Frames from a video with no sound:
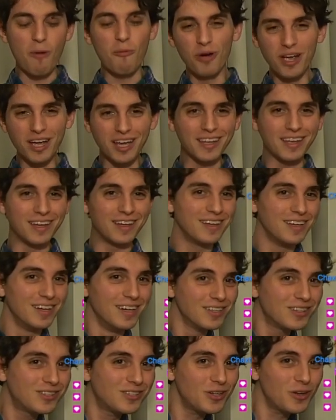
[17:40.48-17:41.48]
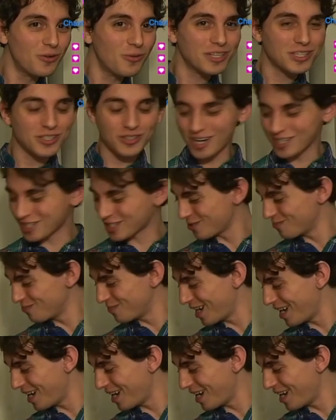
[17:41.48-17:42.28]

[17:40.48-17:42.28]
I'm winging it. Do you want to try some